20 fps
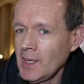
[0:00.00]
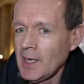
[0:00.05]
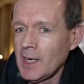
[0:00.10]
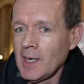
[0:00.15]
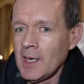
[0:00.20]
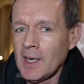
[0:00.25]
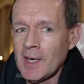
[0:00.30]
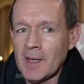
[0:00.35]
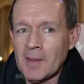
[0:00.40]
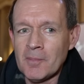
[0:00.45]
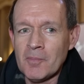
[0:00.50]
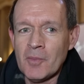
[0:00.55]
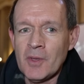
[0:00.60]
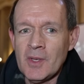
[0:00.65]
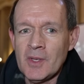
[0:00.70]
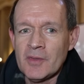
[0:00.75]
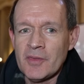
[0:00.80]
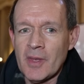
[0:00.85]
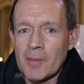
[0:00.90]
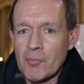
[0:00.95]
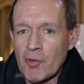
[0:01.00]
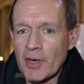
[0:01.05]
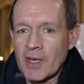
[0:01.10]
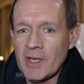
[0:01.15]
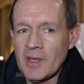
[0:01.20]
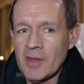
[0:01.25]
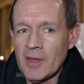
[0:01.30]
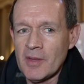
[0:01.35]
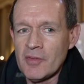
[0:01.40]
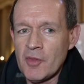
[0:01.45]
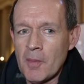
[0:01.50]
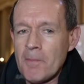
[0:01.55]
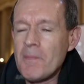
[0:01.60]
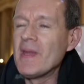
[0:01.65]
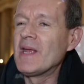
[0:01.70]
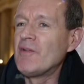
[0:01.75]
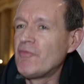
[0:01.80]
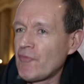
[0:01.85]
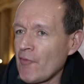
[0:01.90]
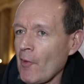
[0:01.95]
Um, they're bringing the, the
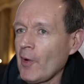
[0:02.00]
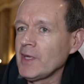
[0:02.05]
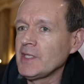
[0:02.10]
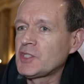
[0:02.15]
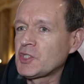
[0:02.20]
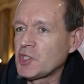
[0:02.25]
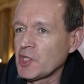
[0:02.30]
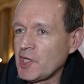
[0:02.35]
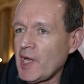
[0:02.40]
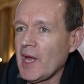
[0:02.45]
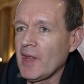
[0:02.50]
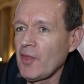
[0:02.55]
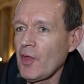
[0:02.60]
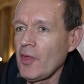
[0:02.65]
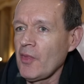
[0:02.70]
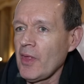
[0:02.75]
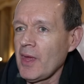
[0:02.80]
big fights together.